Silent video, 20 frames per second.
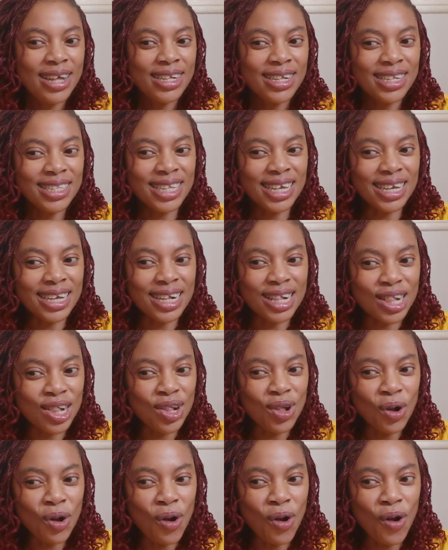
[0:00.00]
the
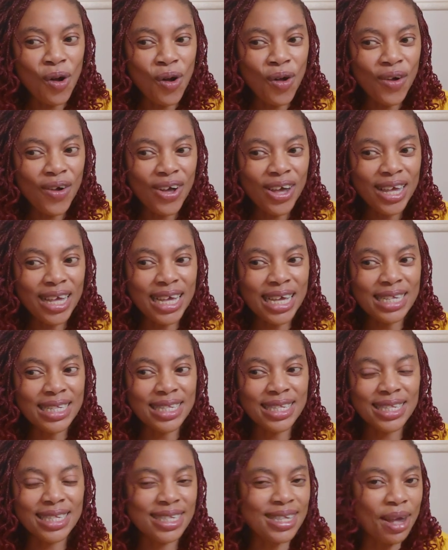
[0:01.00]
glow
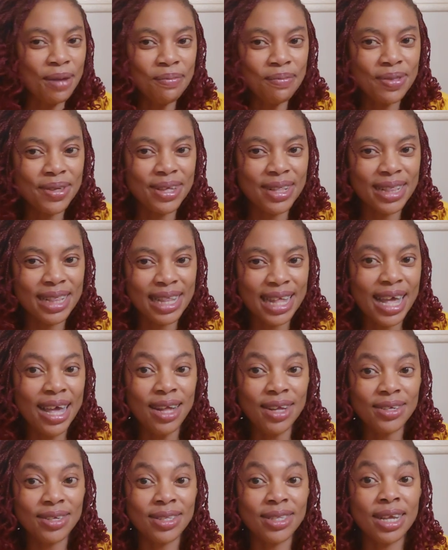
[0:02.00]
is something
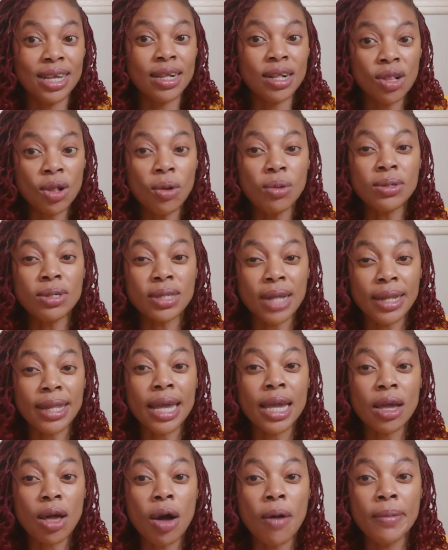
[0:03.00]
else. The glow
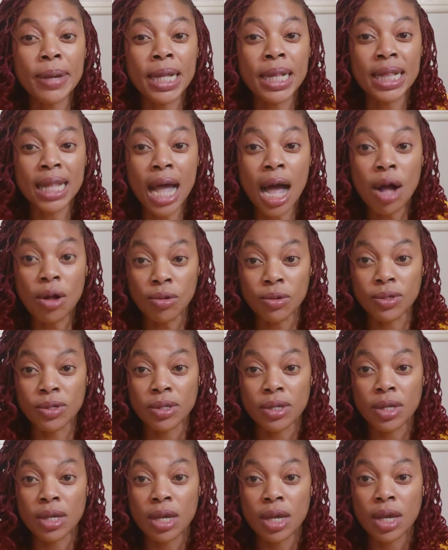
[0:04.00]
started coming
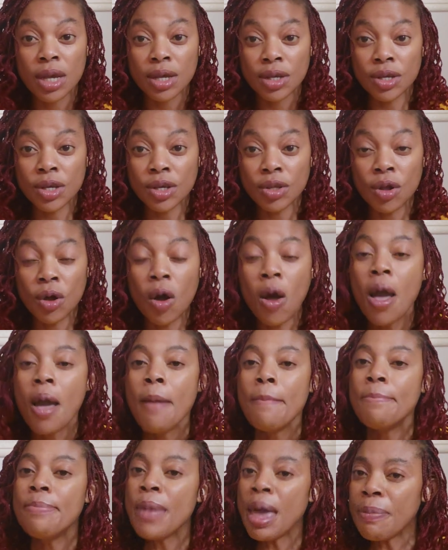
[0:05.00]
out. You know,
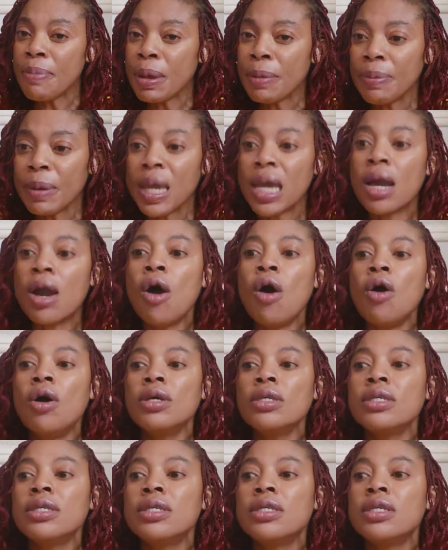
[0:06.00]
maybe
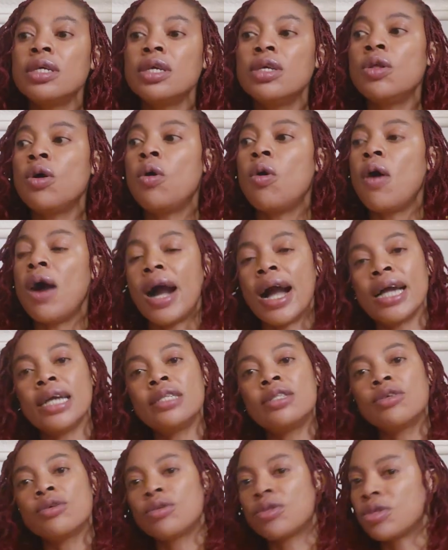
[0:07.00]
because, you know, I
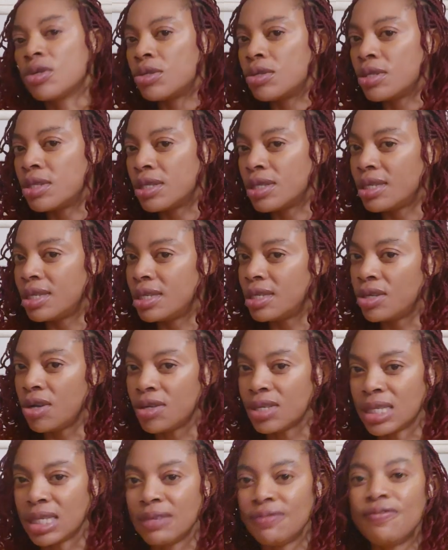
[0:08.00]
do
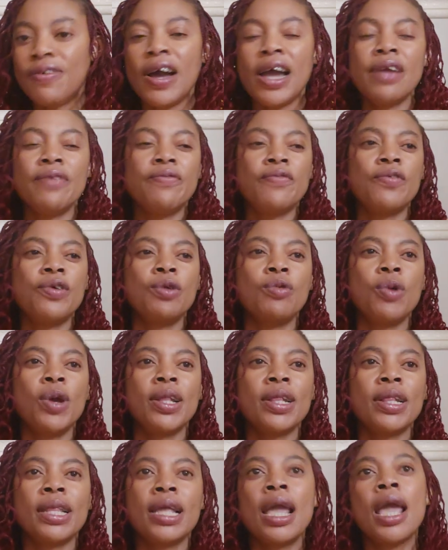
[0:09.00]
detoxify
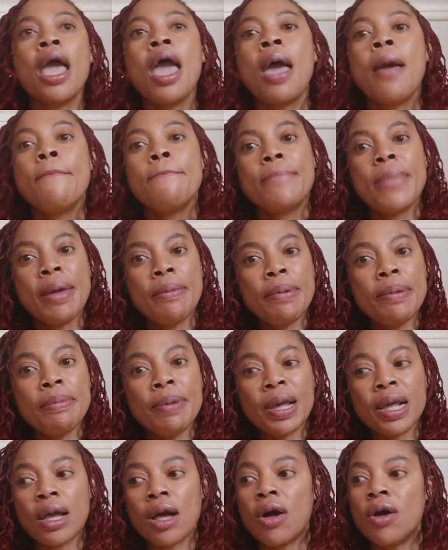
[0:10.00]
frequently. Maybe
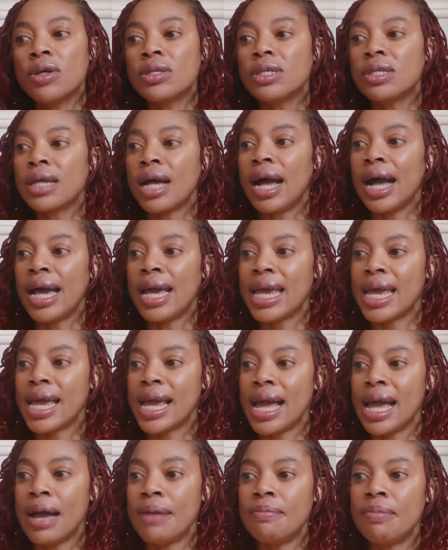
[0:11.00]
because I
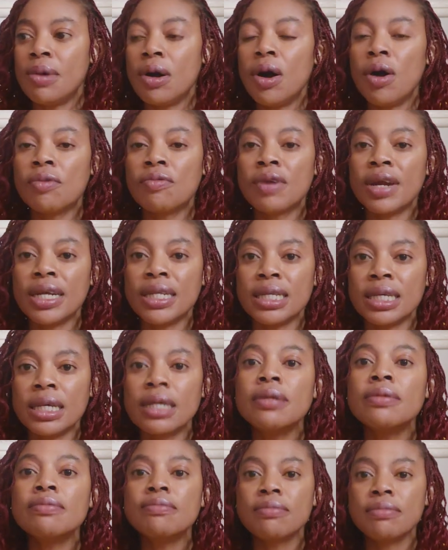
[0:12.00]
am
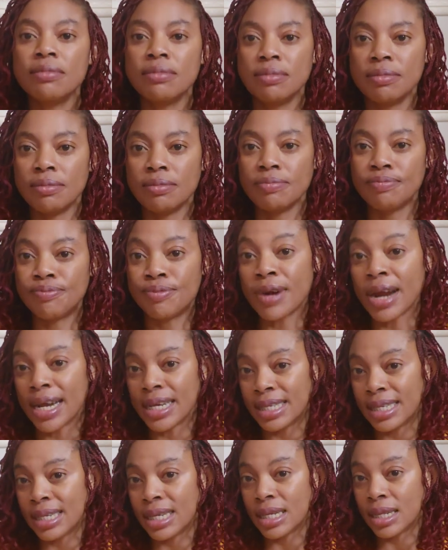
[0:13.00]
already
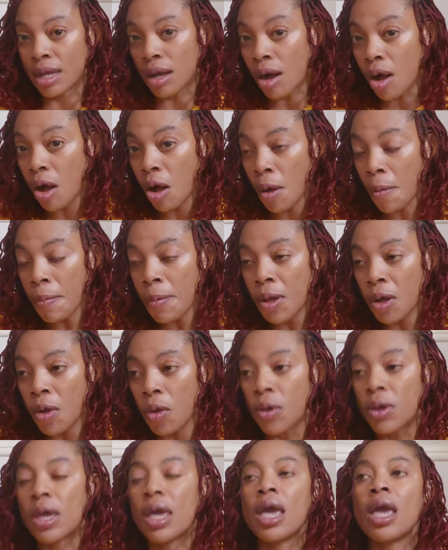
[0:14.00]
brightened up.
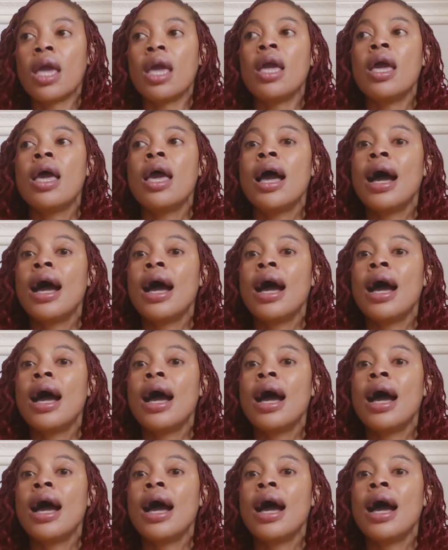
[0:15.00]
Okay.